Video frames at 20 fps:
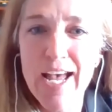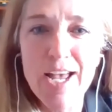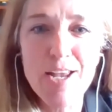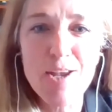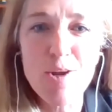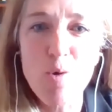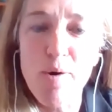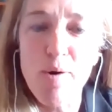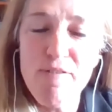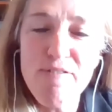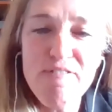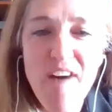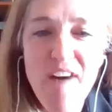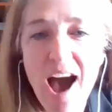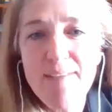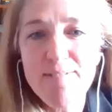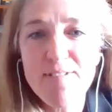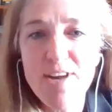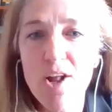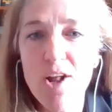you know, a
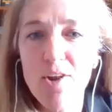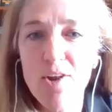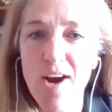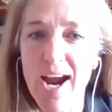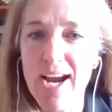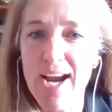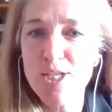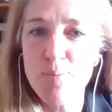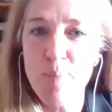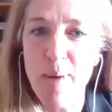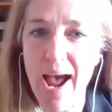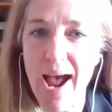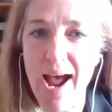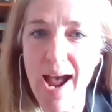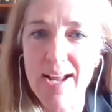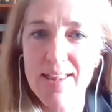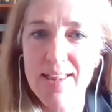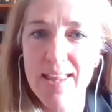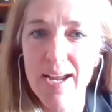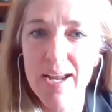$5 ice
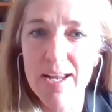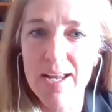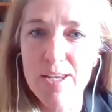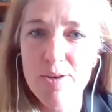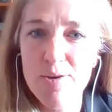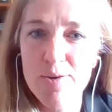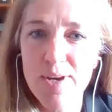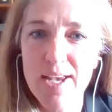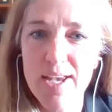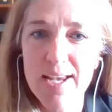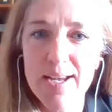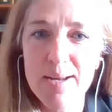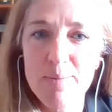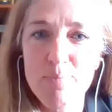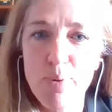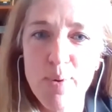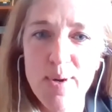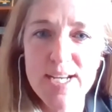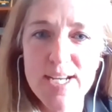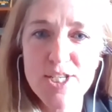pack that you can
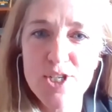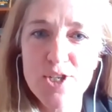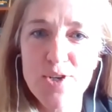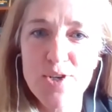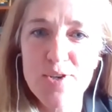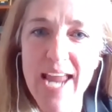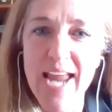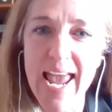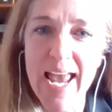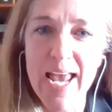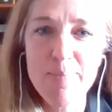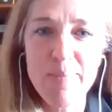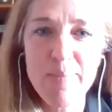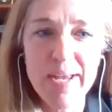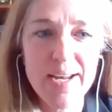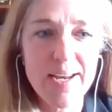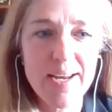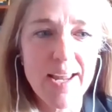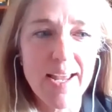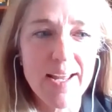print your name
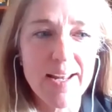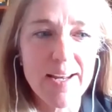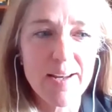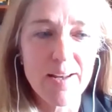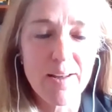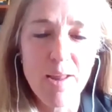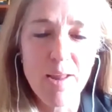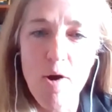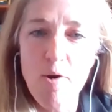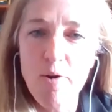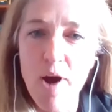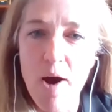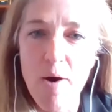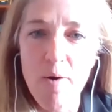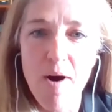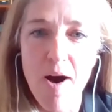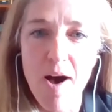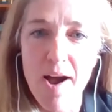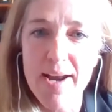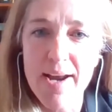and, and
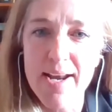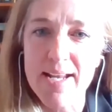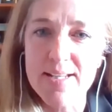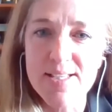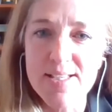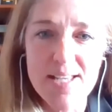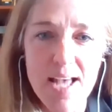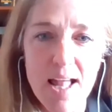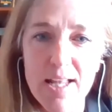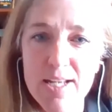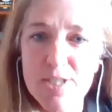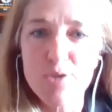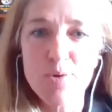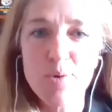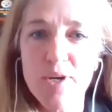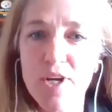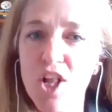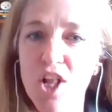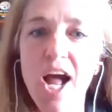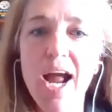logo on and sell it to
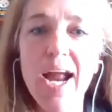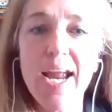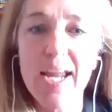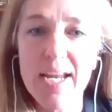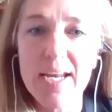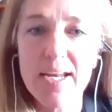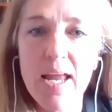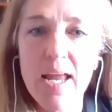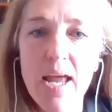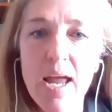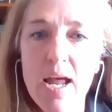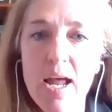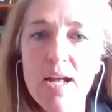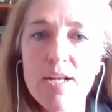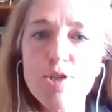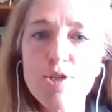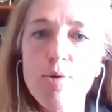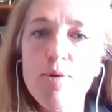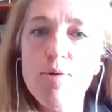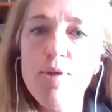a client.
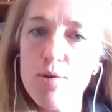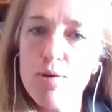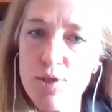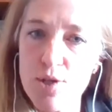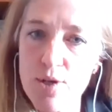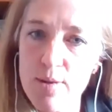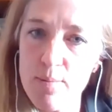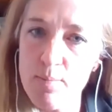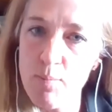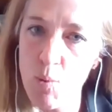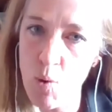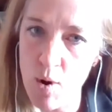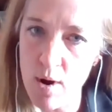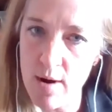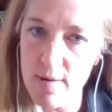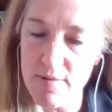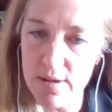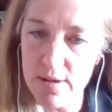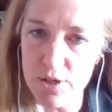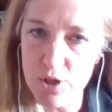So those are mm-hmm. more
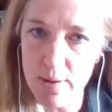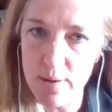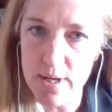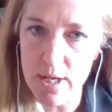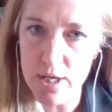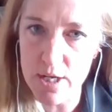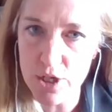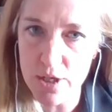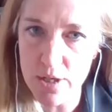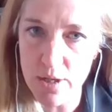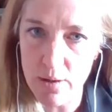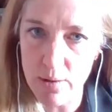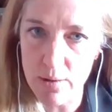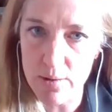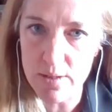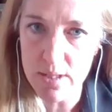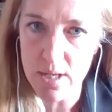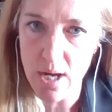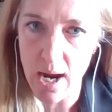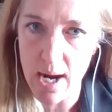of the
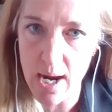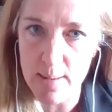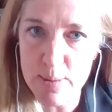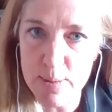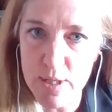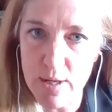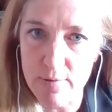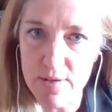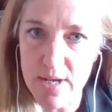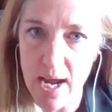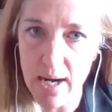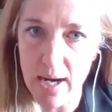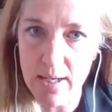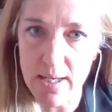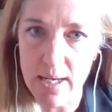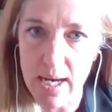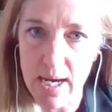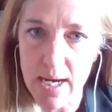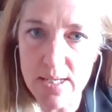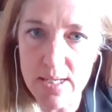traditional types of
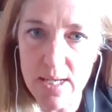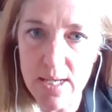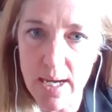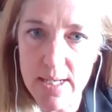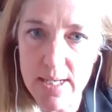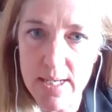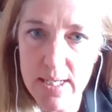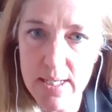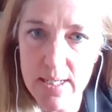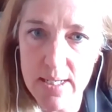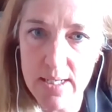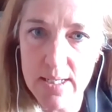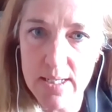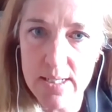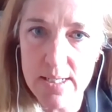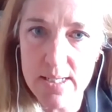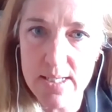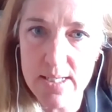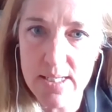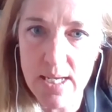techniques. I didn't
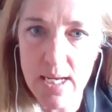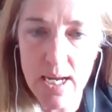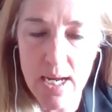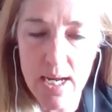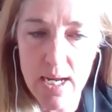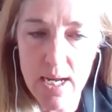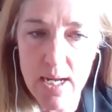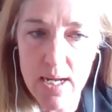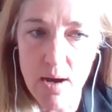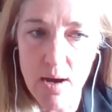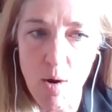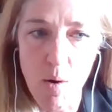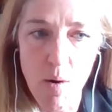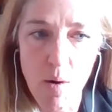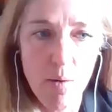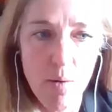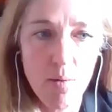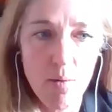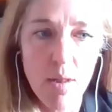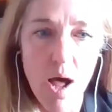see a
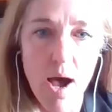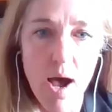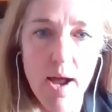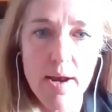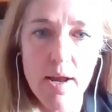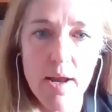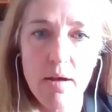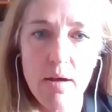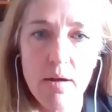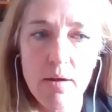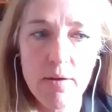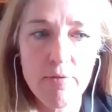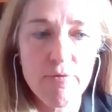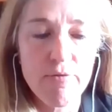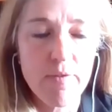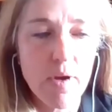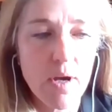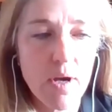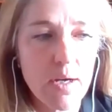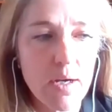whole lot of
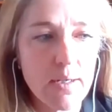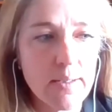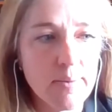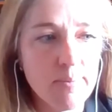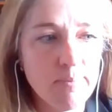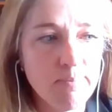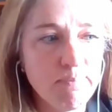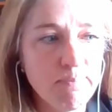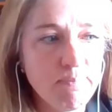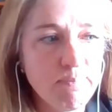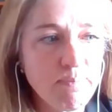um,